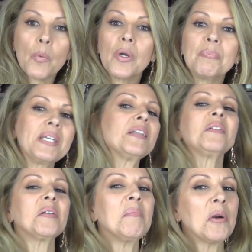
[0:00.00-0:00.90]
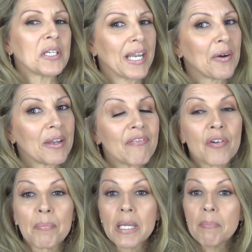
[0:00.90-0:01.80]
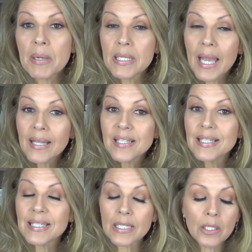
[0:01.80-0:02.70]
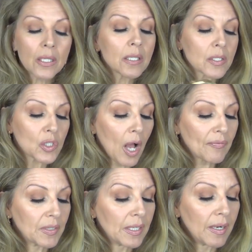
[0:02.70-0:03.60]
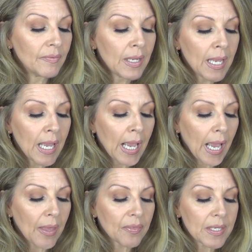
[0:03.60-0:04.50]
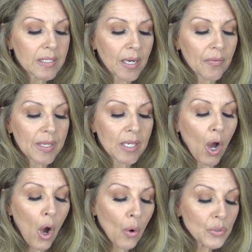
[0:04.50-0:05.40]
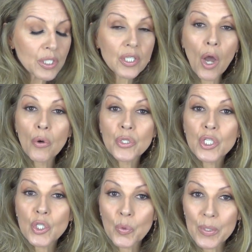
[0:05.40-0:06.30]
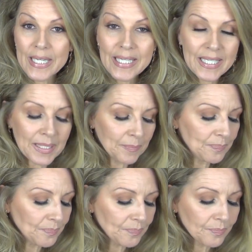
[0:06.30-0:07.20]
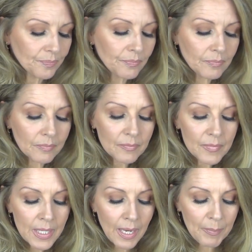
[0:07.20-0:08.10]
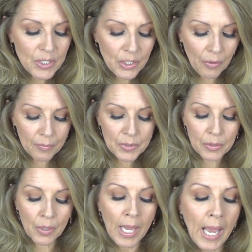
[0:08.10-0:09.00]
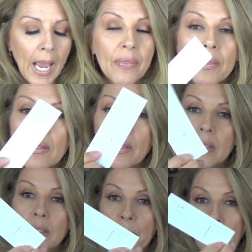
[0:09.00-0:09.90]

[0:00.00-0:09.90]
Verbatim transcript: will be a little more daring for me, but yet still soft enough. And these are the Oh So Sweet let me show them to you. And th the